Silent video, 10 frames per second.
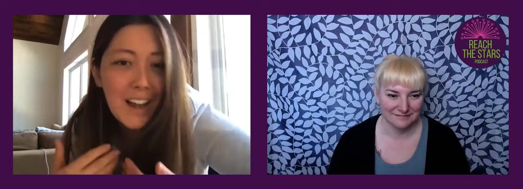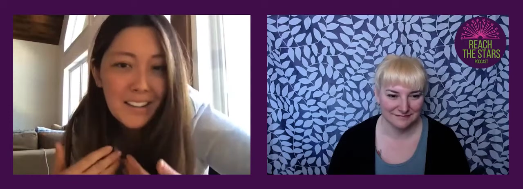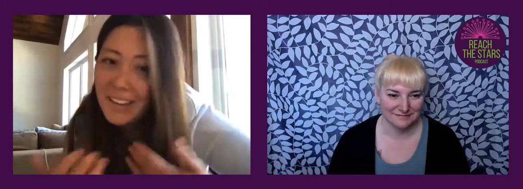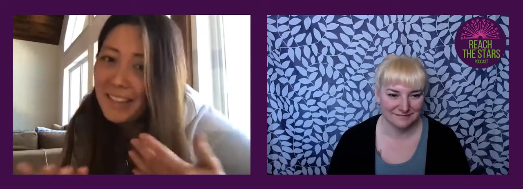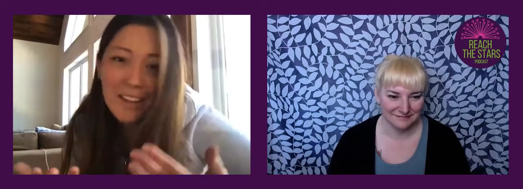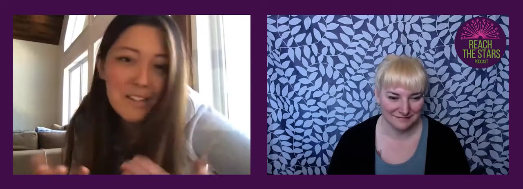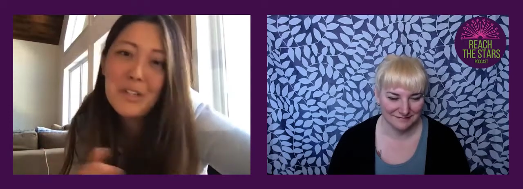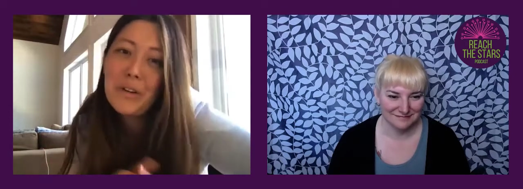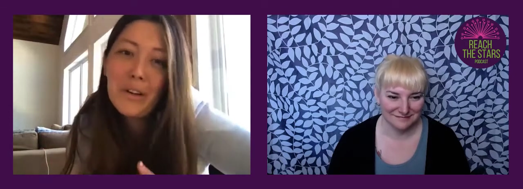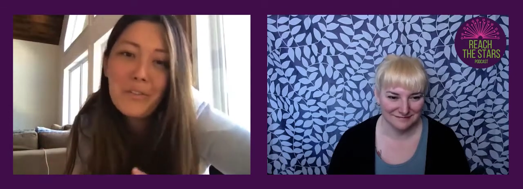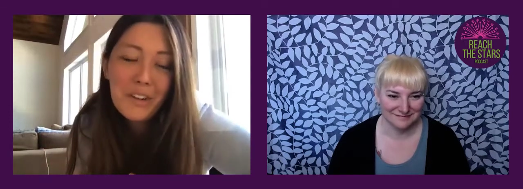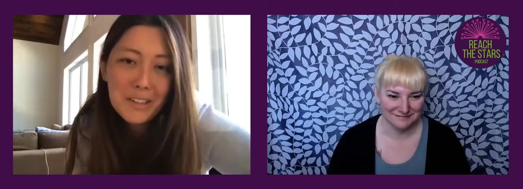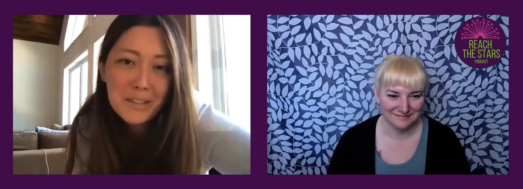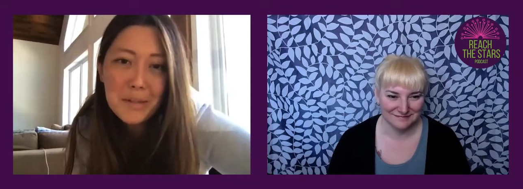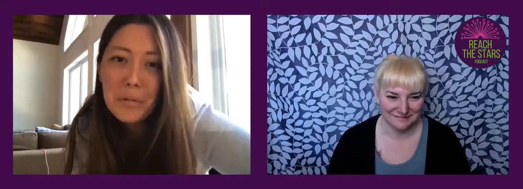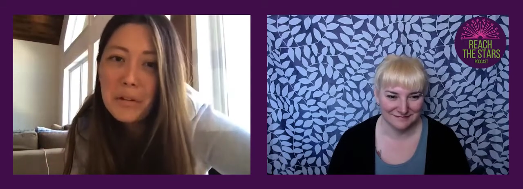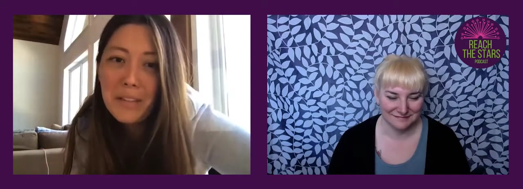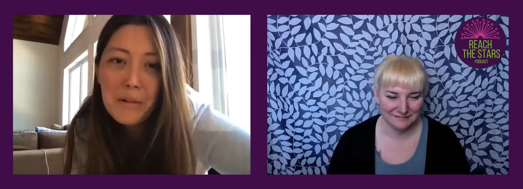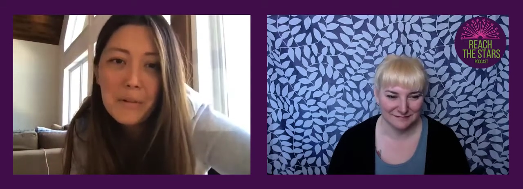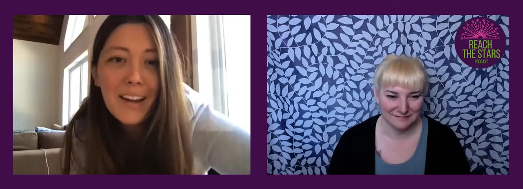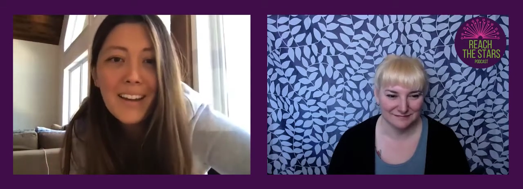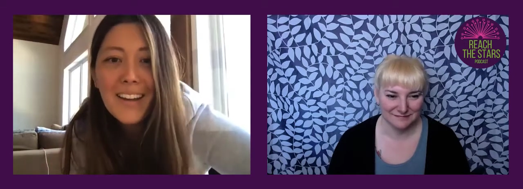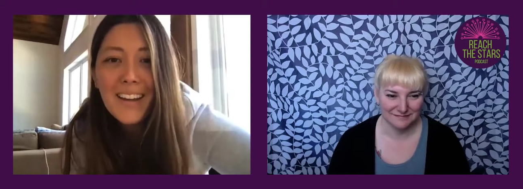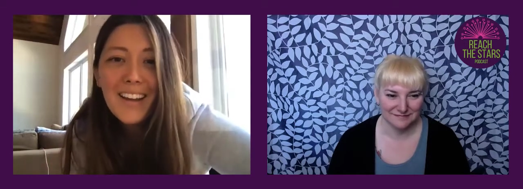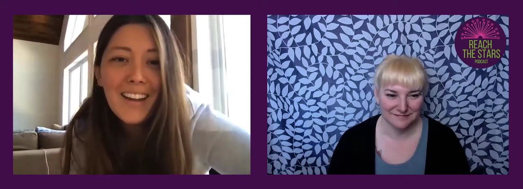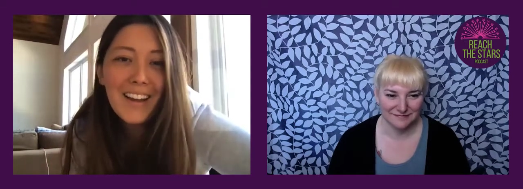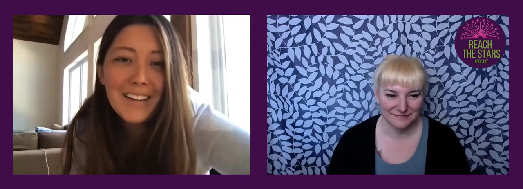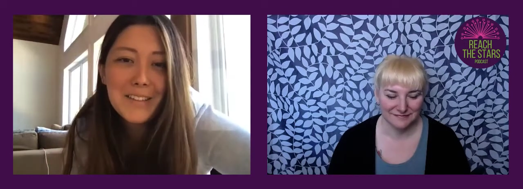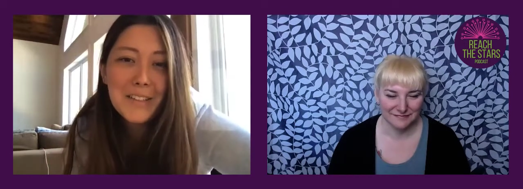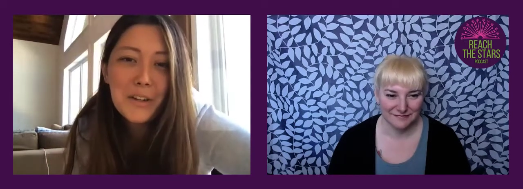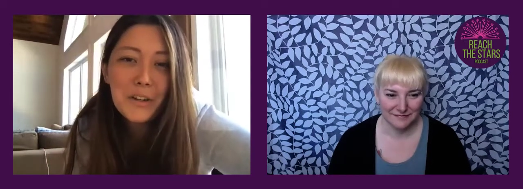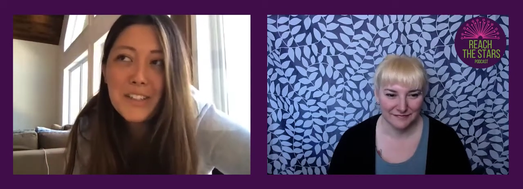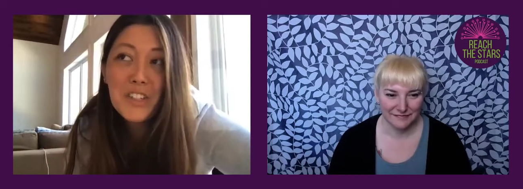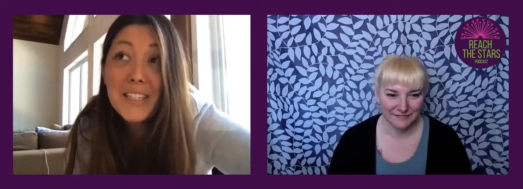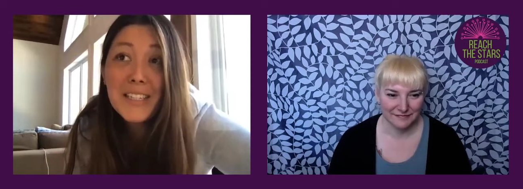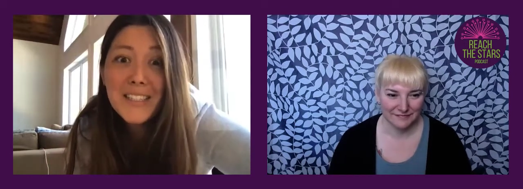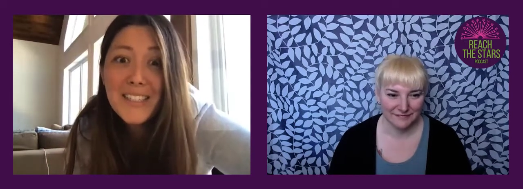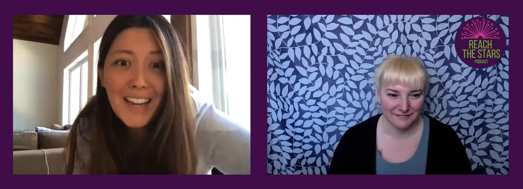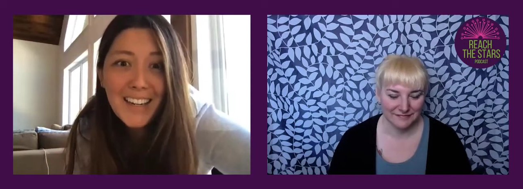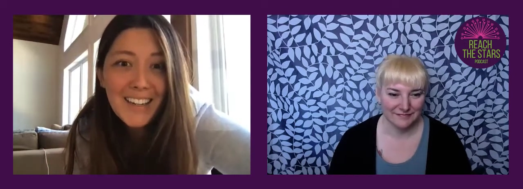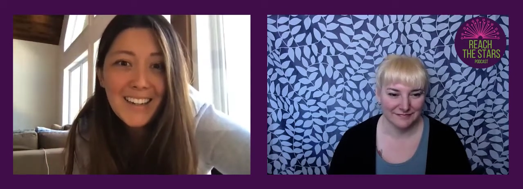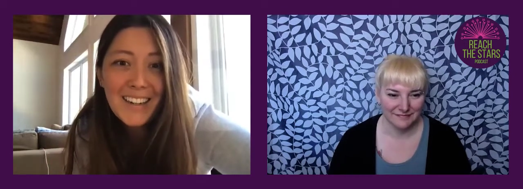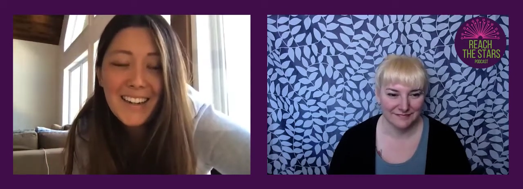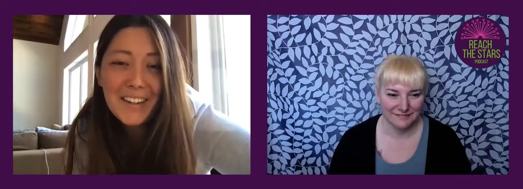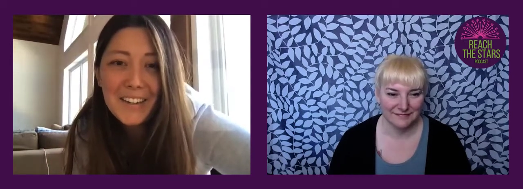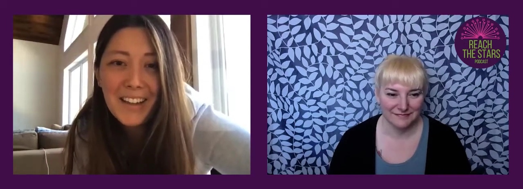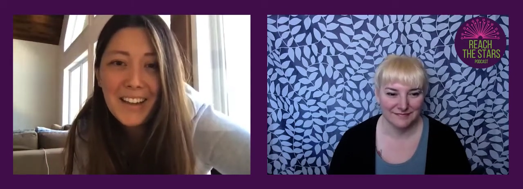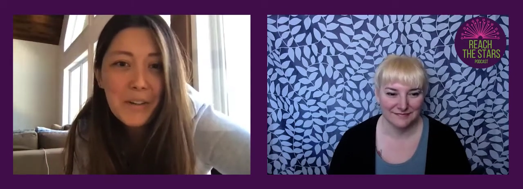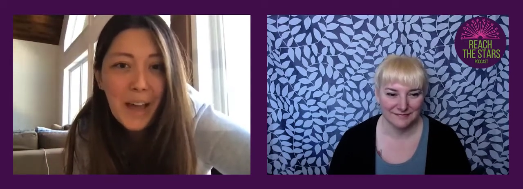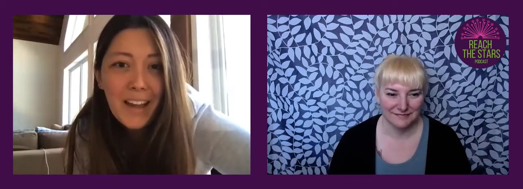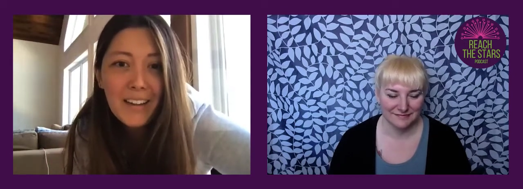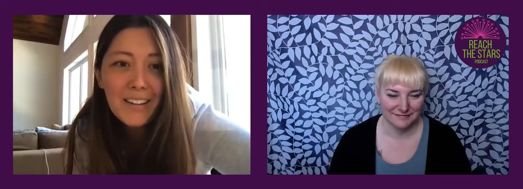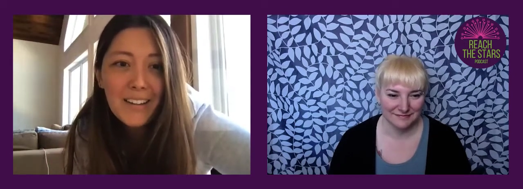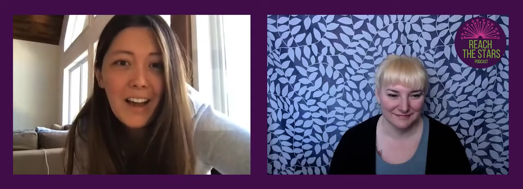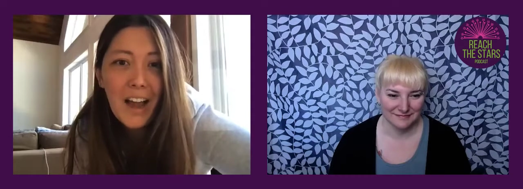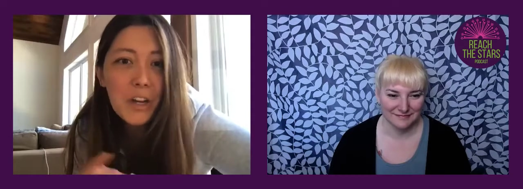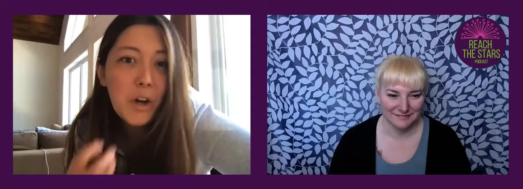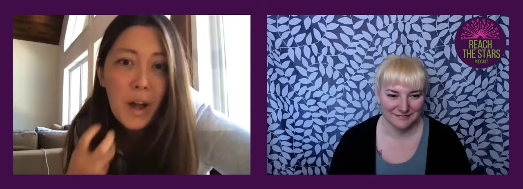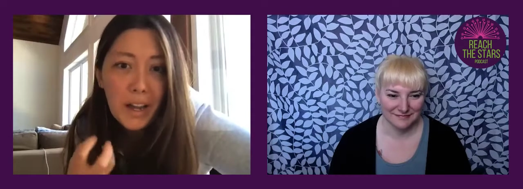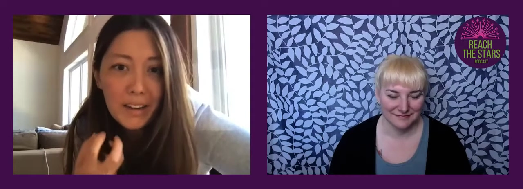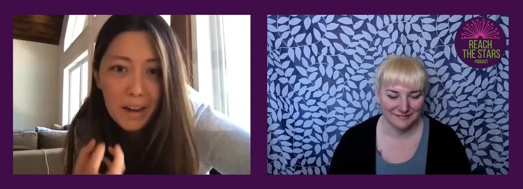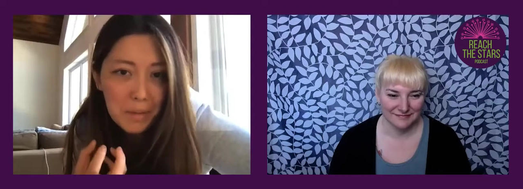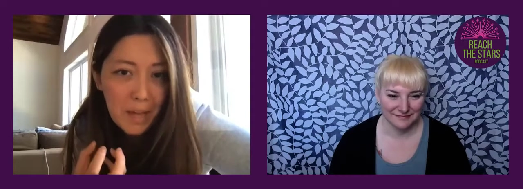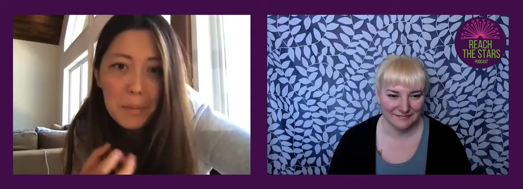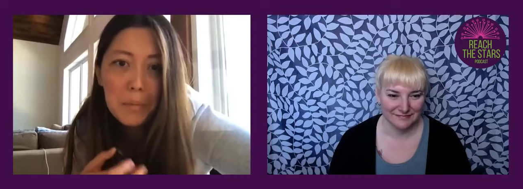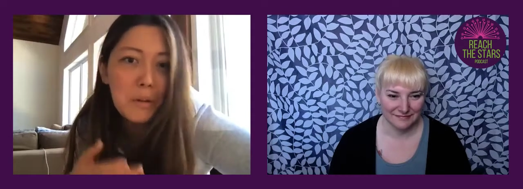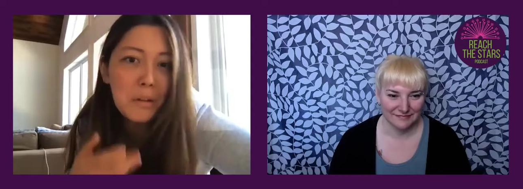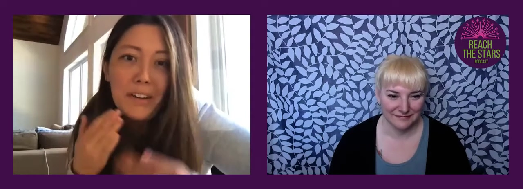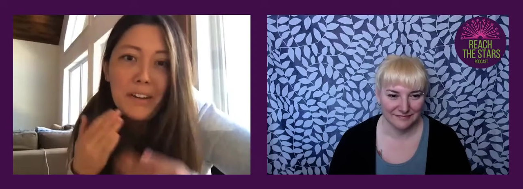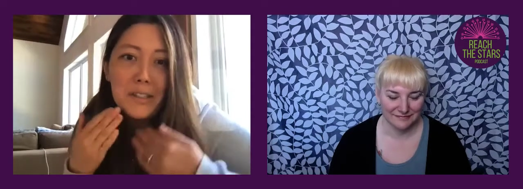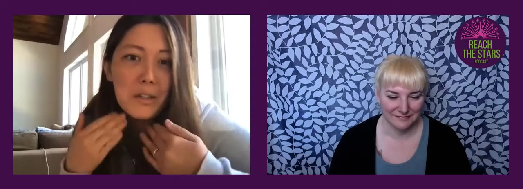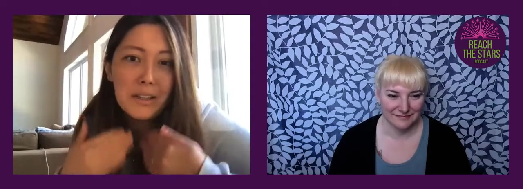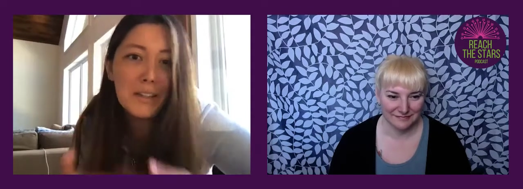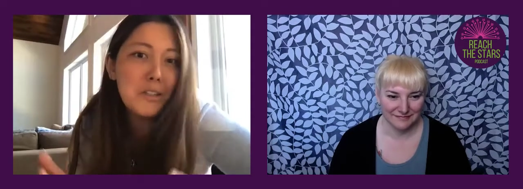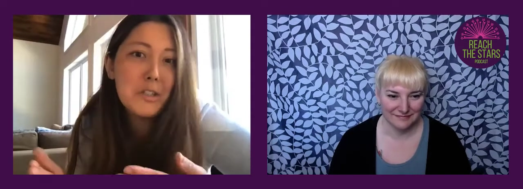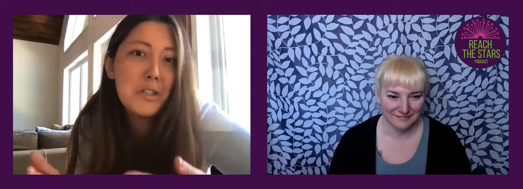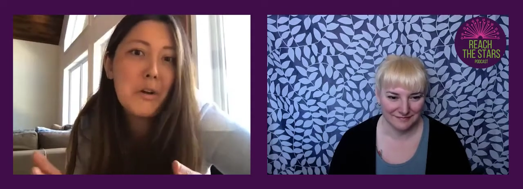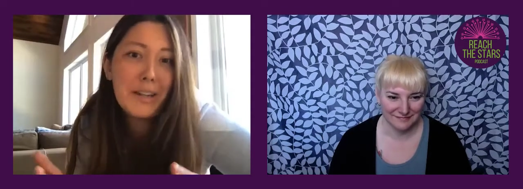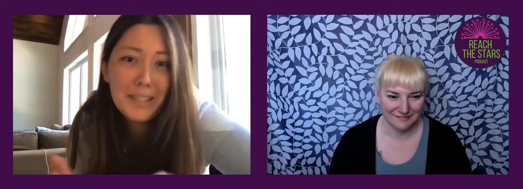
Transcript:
Speaker 1: like that too i'm very similar that way and so you're just excited and you're like okay I know I can, I'm capable of it. So like, let's just do it.